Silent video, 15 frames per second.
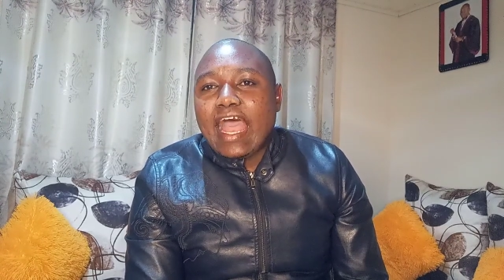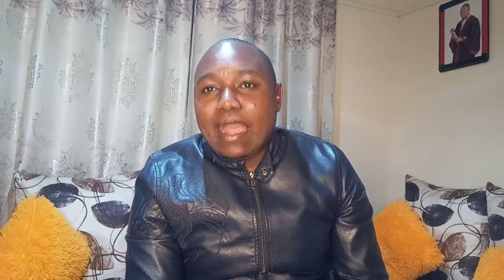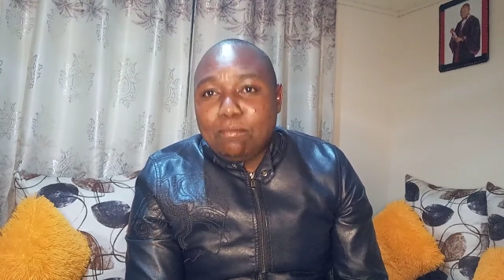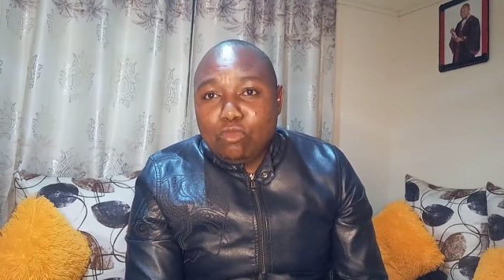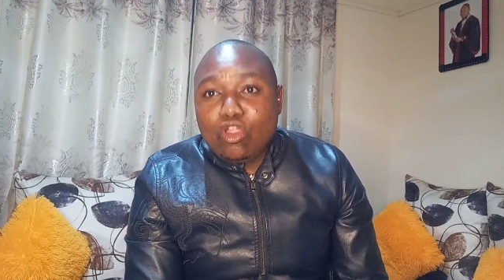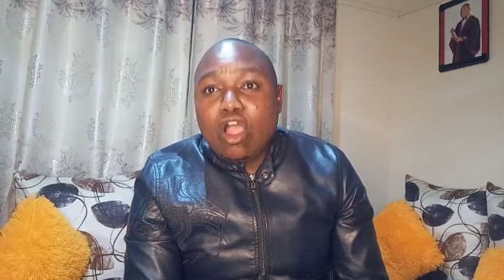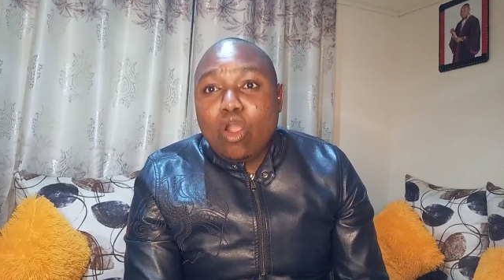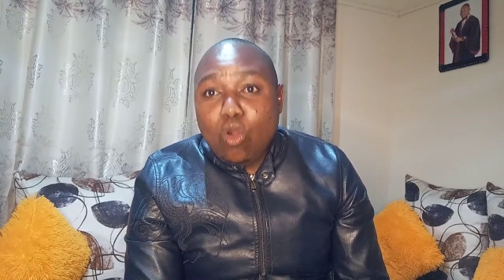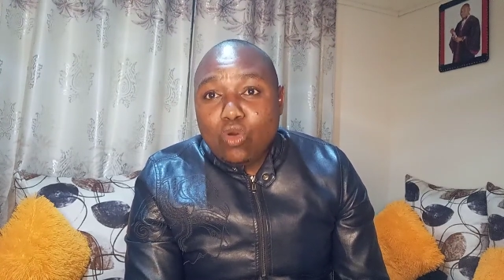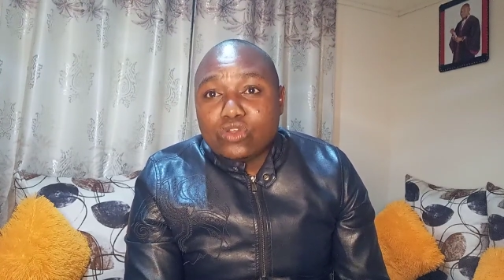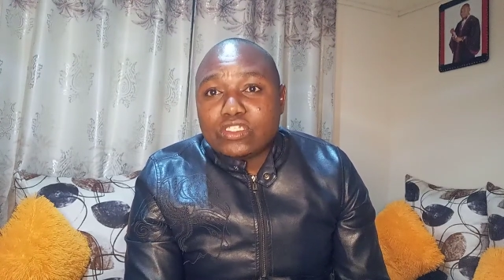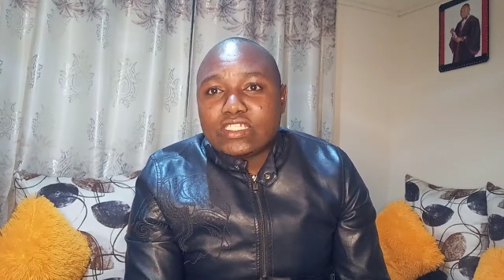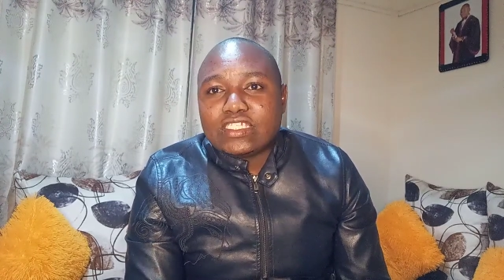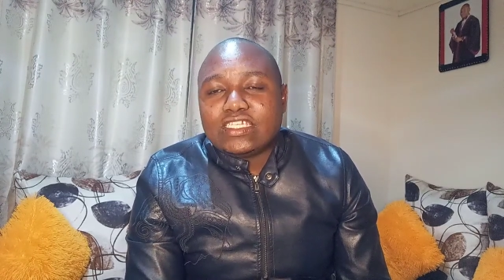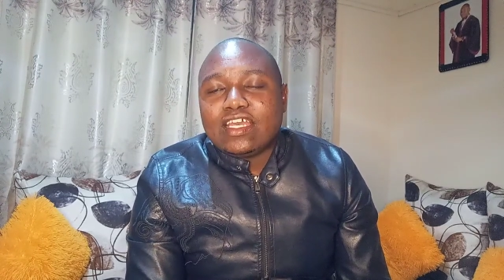I'm your
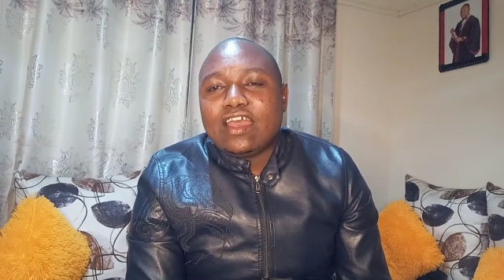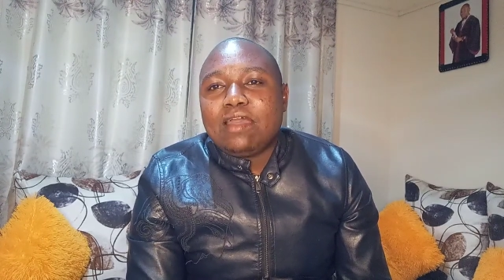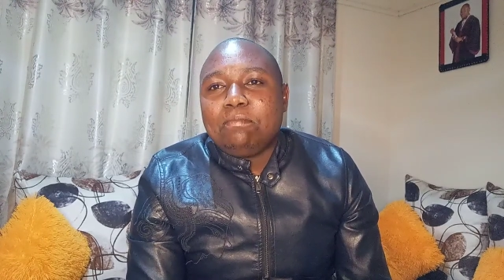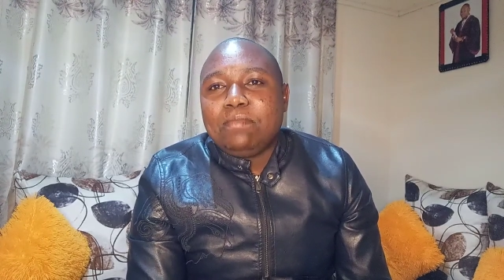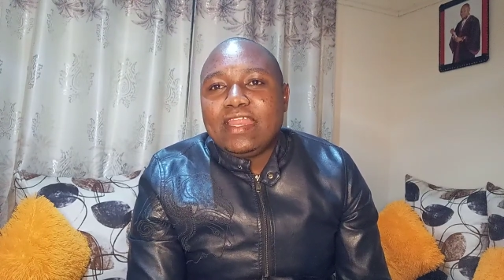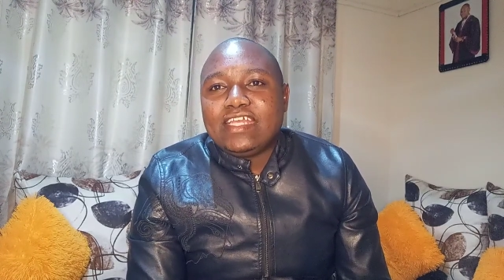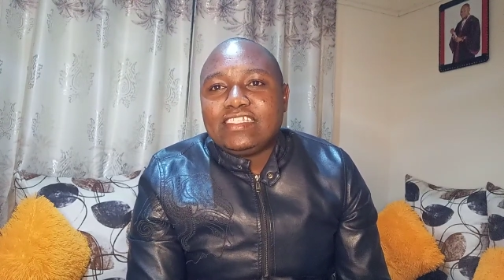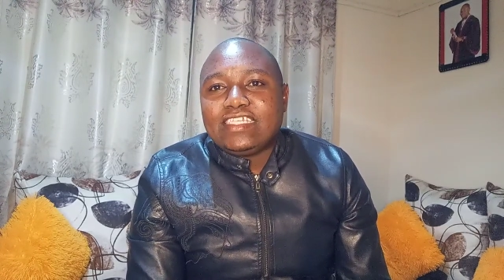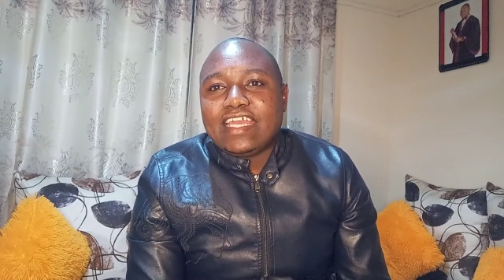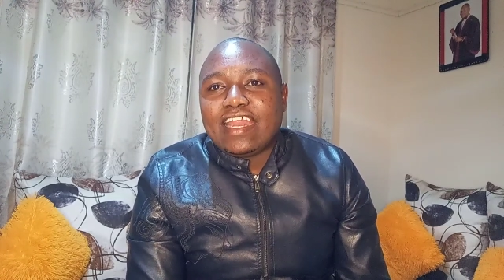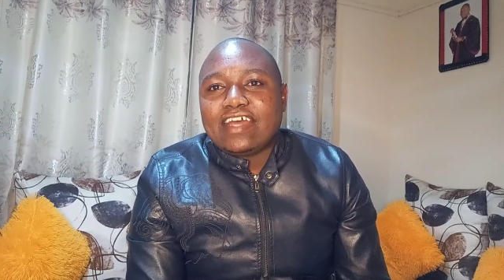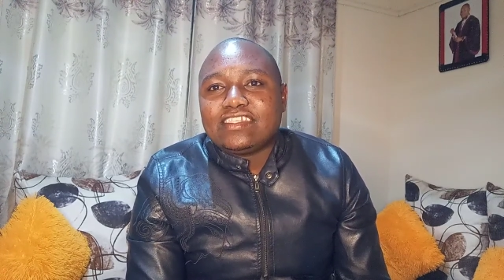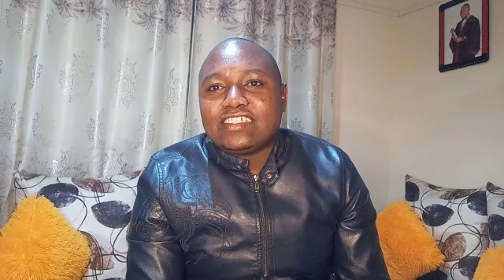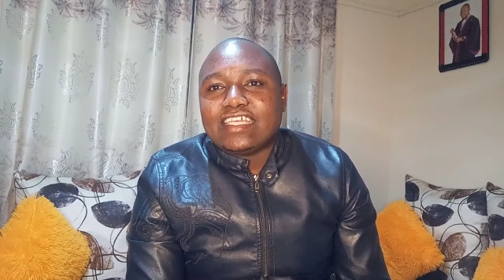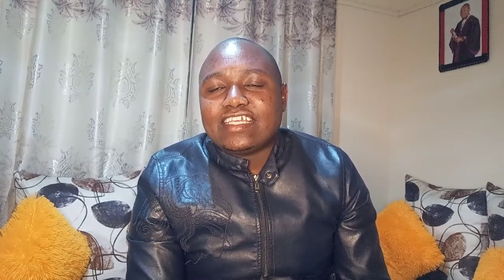host, Merit
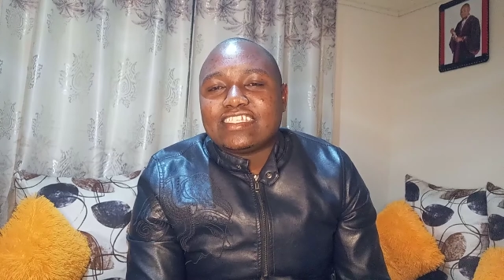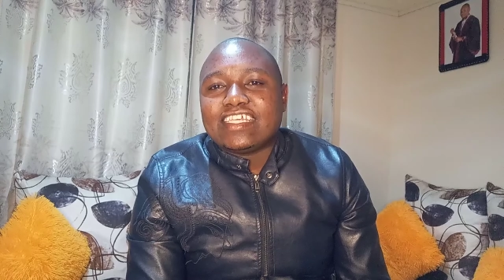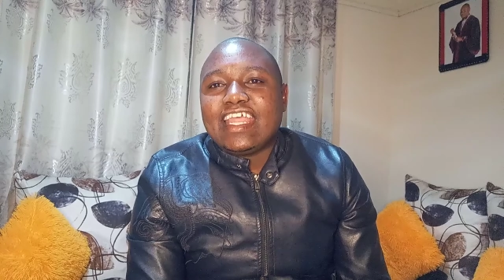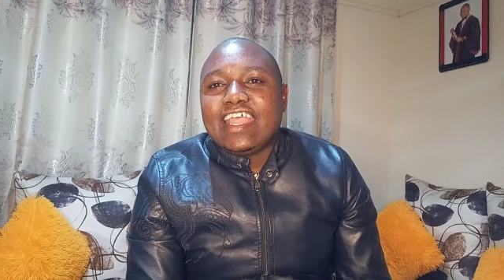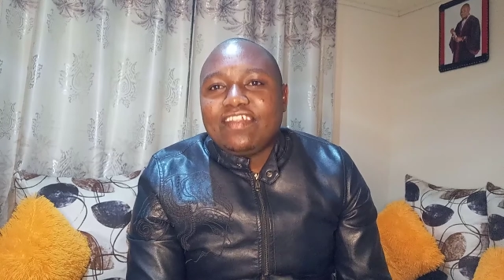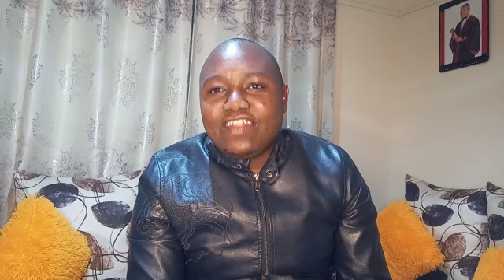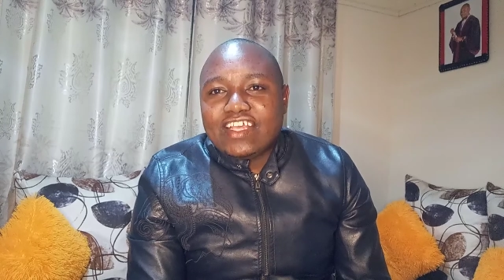Erastus.